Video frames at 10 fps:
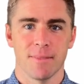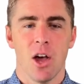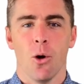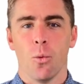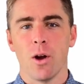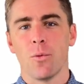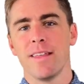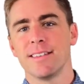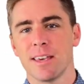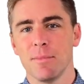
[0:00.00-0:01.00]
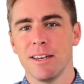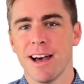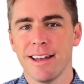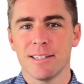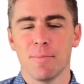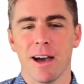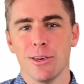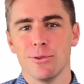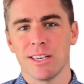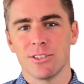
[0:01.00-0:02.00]
One way this can be done is by
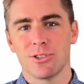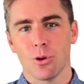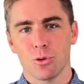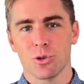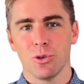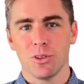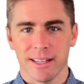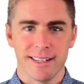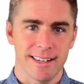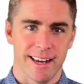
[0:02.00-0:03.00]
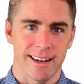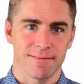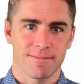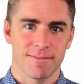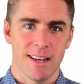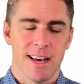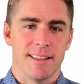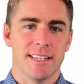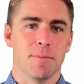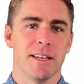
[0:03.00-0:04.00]
using social listening.
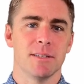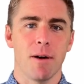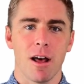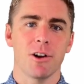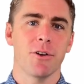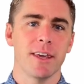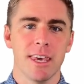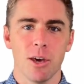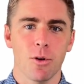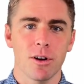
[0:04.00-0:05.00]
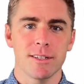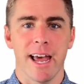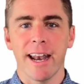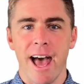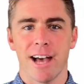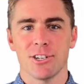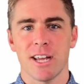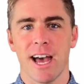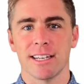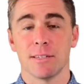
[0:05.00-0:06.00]
This means monitoring keywords and
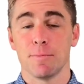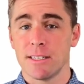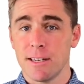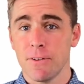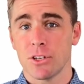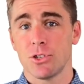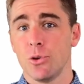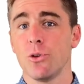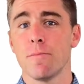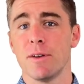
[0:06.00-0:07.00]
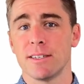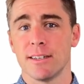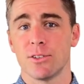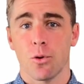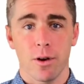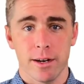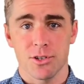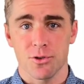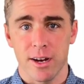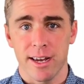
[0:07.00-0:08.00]
hashtags specific to your business or
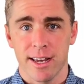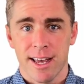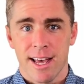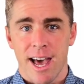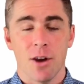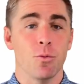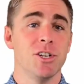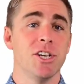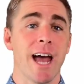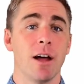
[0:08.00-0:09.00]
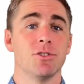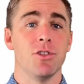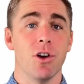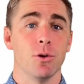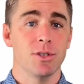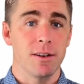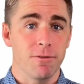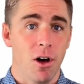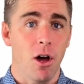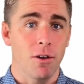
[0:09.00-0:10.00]
industry and reaching out to those
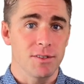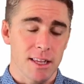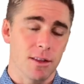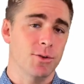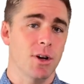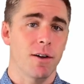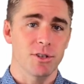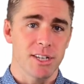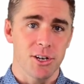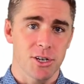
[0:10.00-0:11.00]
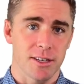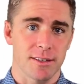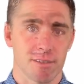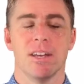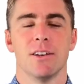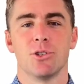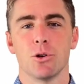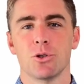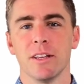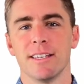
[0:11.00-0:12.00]
involved in those conversations.
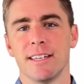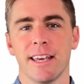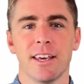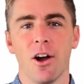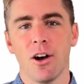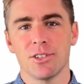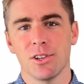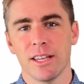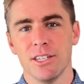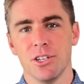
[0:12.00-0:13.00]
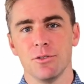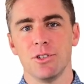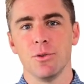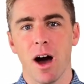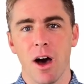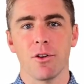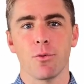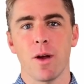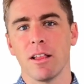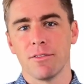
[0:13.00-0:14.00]
Social listening can also lead you to other
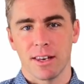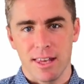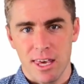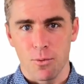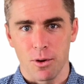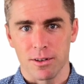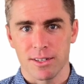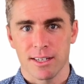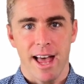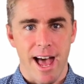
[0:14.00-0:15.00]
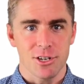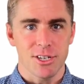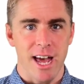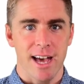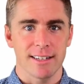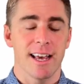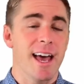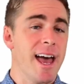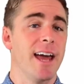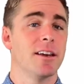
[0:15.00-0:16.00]
relevant keywords, hashtags,
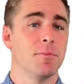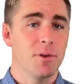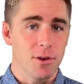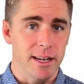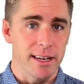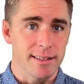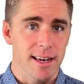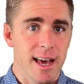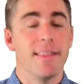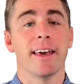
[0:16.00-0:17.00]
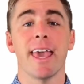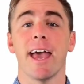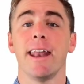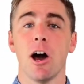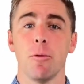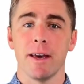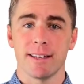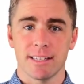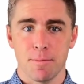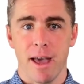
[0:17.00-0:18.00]
and communities that can help
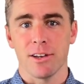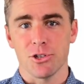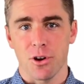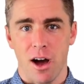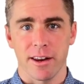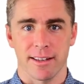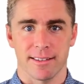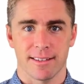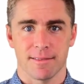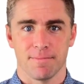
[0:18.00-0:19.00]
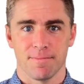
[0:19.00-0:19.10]
expand your audience.